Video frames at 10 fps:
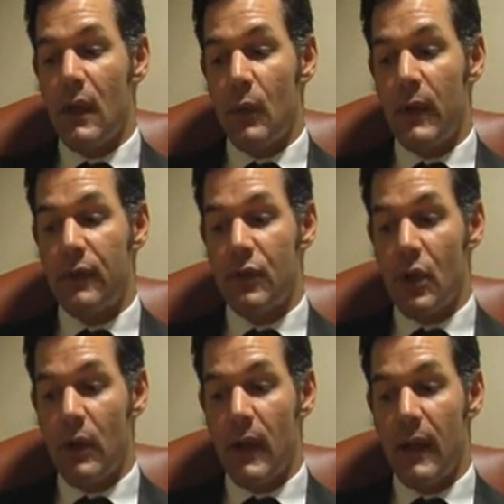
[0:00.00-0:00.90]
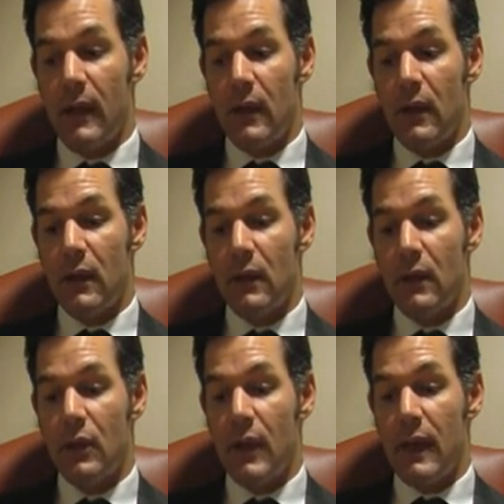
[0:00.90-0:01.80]
we have shown that
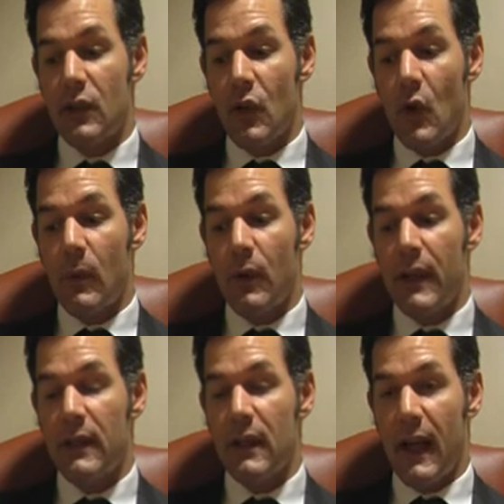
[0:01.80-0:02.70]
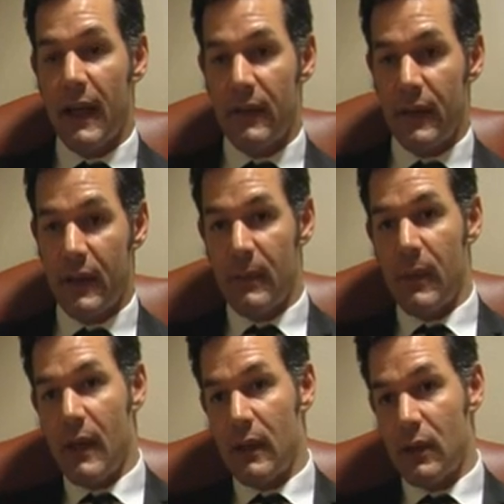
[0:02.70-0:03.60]
luteinizing hormone is a high affinity
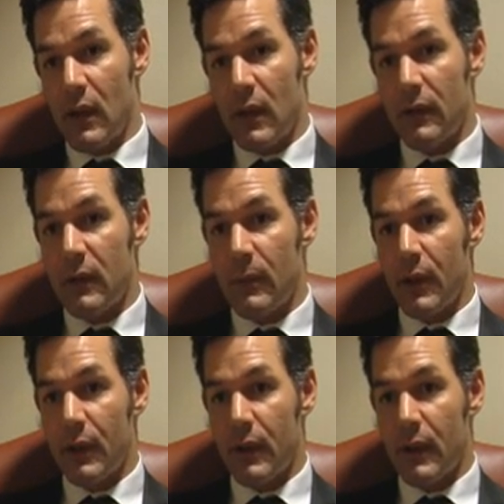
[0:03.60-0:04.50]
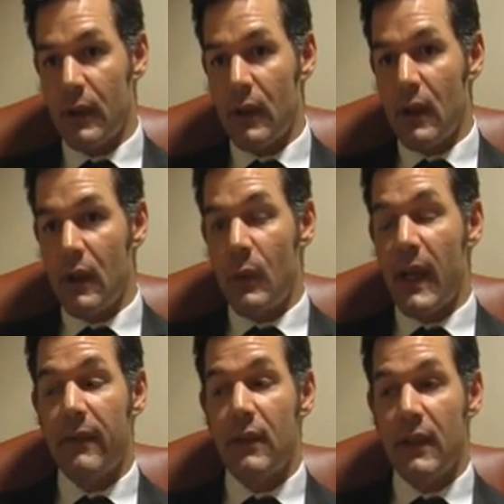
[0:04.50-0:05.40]
binding target for mercury. We
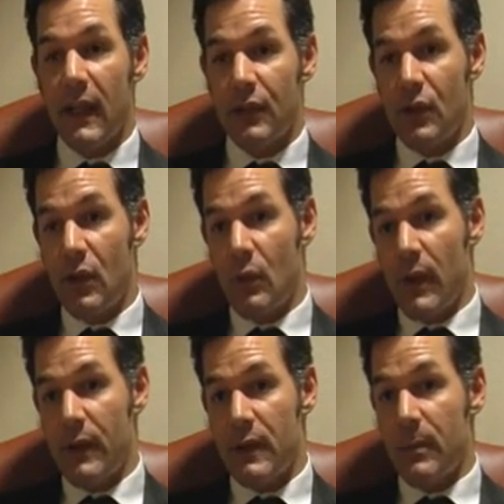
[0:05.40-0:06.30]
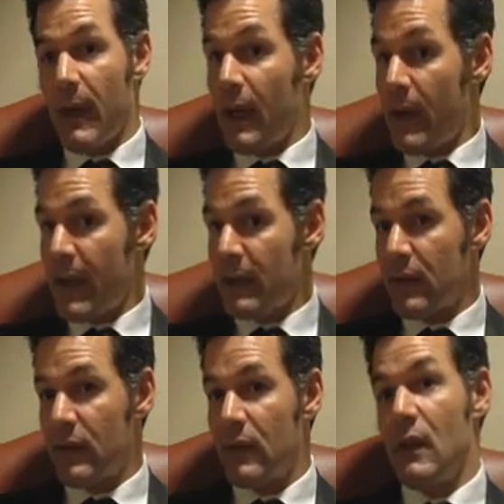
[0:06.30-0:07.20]
haven't yet shown whether it's
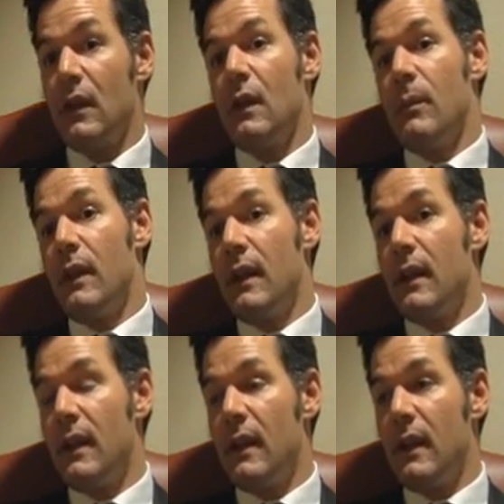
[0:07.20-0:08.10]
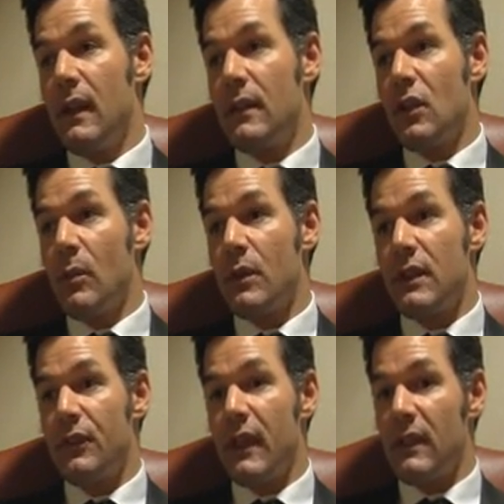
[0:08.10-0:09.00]
bioactive, but it's almost
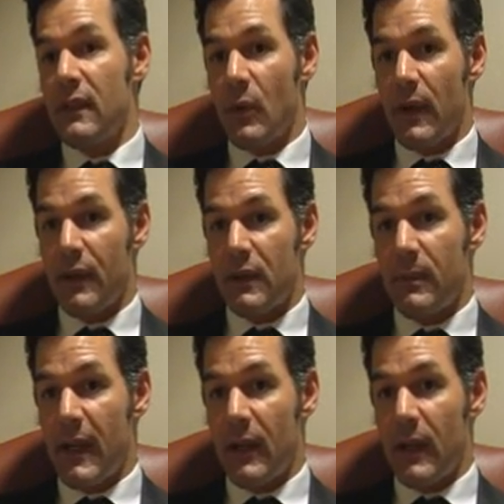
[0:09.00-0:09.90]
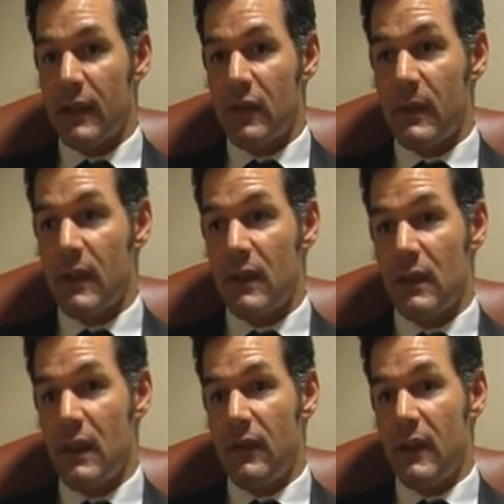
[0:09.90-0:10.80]
irrelevant whether it's bioactive, because
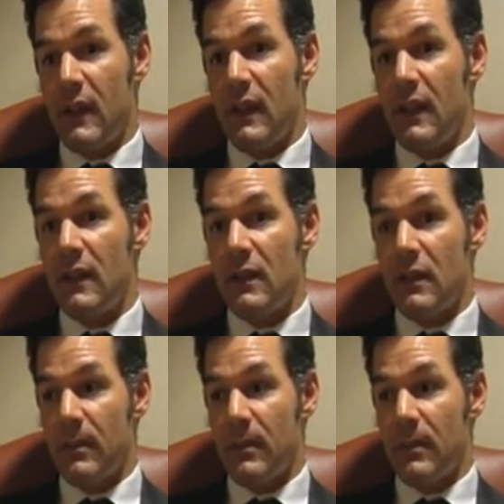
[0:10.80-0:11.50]
if it is